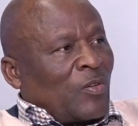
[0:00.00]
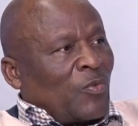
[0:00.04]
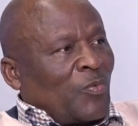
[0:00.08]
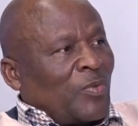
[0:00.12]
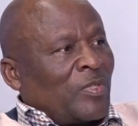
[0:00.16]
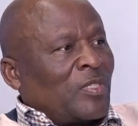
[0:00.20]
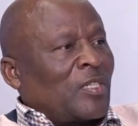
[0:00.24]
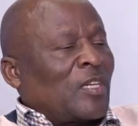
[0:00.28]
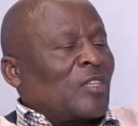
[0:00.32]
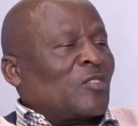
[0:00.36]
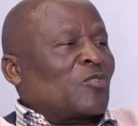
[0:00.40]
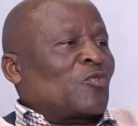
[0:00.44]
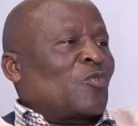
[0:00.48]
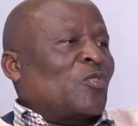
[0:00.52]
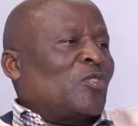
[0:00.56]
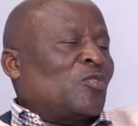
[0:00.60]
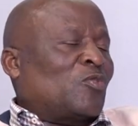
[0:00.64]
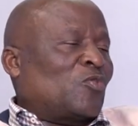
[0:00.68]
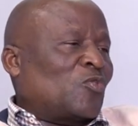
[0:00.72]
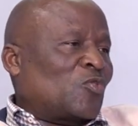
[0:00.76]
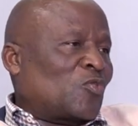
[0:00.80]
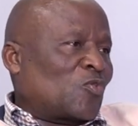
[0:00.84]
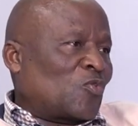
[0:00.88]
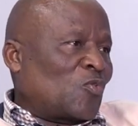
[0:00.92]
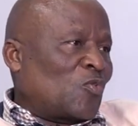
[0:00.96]
We just go
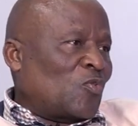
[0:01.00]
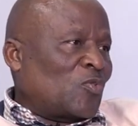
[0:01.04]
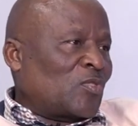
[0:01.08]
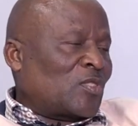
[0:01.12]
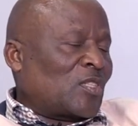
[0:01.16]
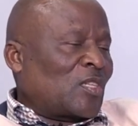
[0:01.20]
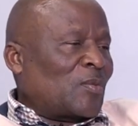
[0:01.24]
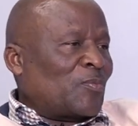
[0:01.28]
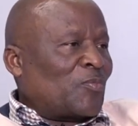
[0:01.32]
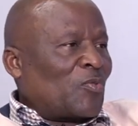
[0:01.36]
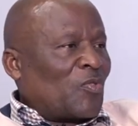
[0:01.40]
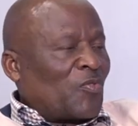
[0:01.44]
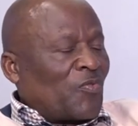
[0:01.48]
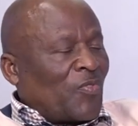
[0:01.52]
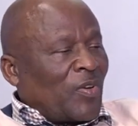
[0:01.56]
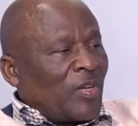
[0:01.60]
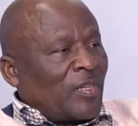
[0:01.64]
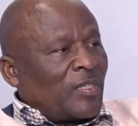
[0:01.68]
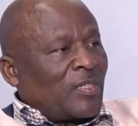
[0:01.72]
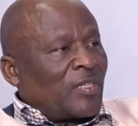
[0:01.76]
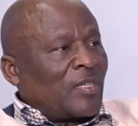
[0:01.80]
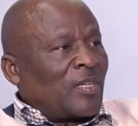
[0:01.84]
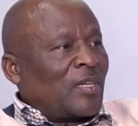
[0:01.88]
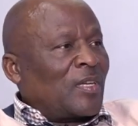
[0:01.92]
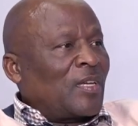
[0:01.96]
into schools and
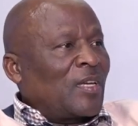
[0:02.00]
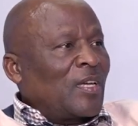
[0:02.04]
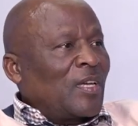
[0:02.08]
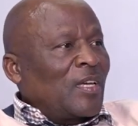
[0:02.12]
provide,